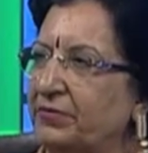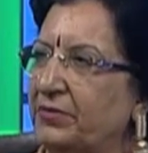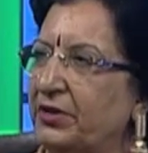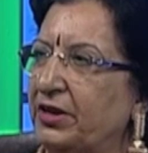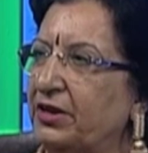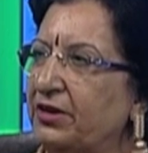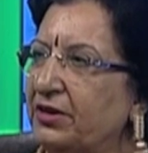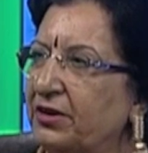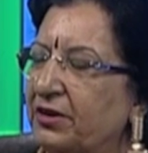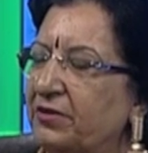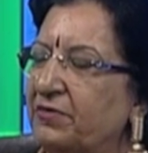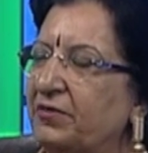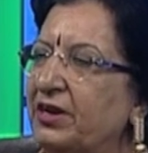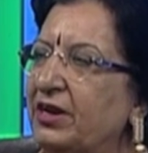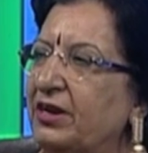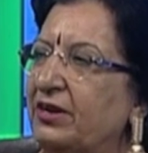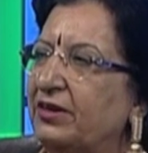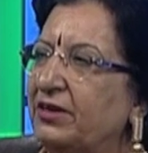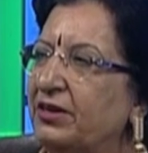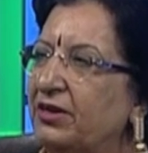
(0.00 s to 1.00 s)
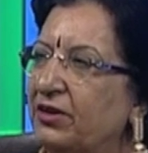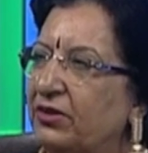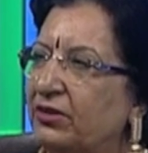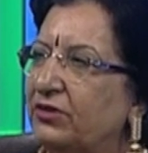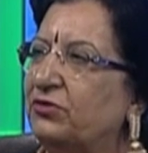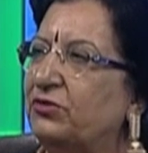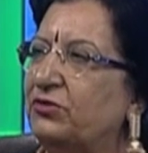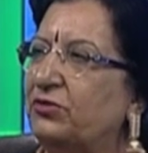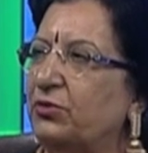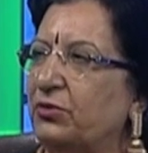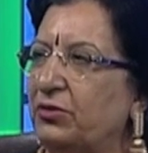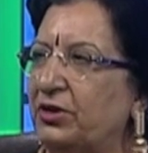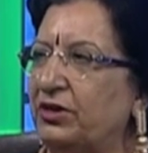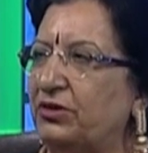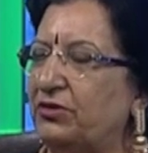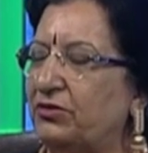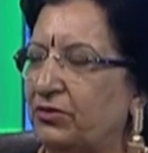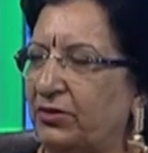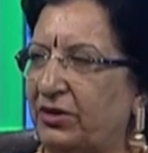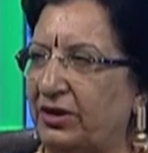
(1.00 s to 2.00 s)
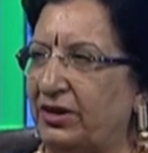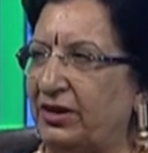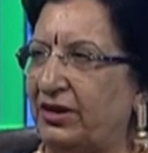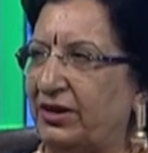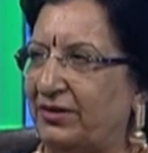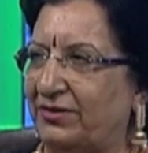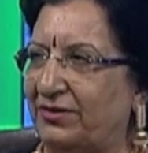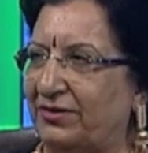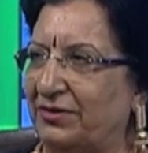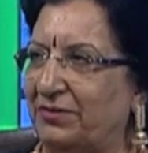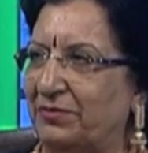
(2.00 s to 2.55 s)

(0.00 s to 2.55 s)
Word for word: inner wheel is doing toilets